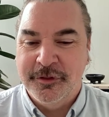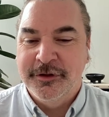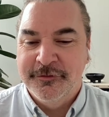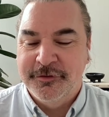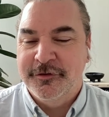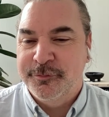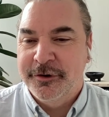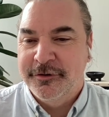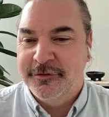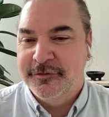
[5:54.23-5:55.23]
the lived
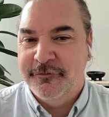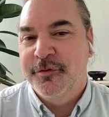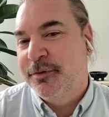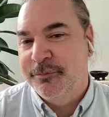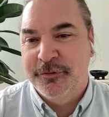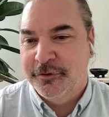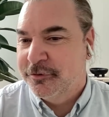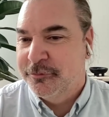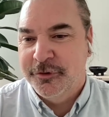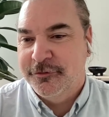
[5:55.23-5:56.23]
experiences of the people
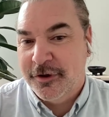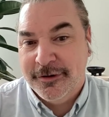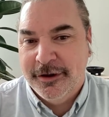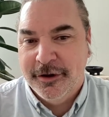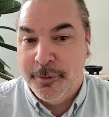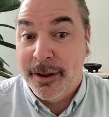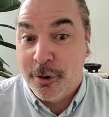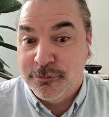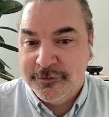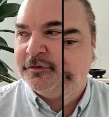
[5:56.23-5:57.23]
whom you're talking
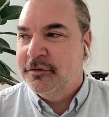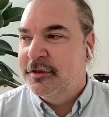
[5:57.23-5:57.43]
about.